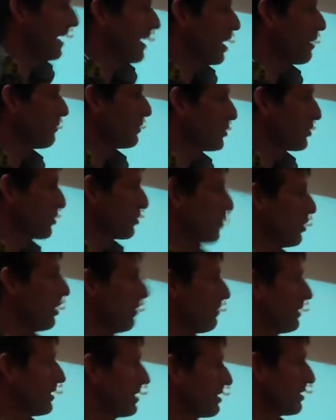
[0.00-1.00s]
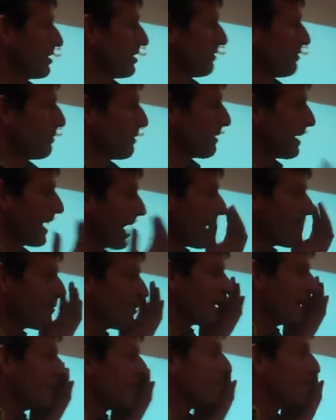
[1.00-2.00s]
how much softness and stuff. I mean, I
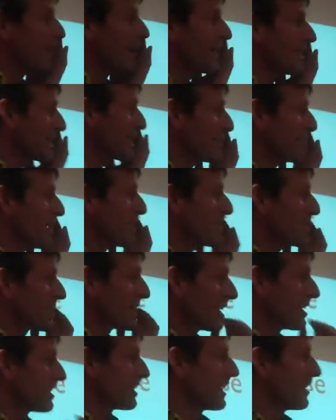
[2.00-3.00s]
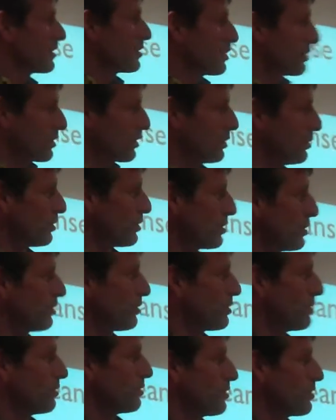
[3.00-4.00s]
feel my skin is like so
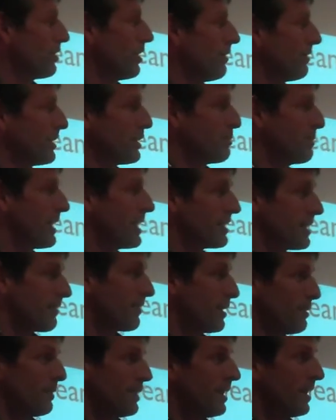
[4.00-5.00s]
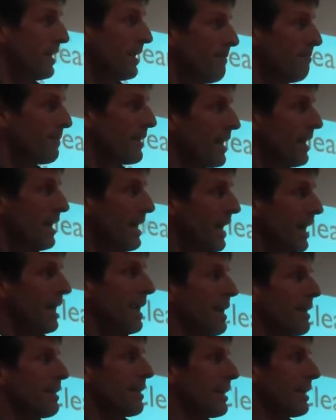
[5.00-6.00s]
soft, especially for a man,
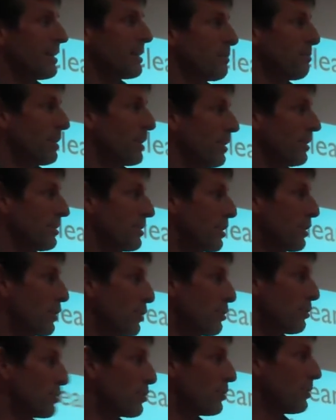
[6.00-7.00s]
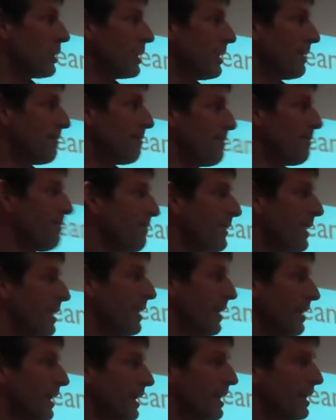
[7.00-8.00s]
and I think it's because of the rose oil.
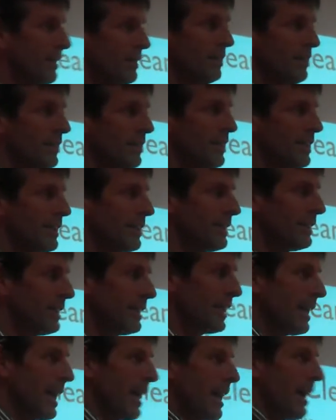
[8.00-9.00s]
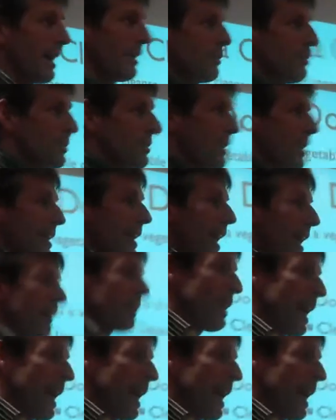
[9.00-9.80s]
And I just think I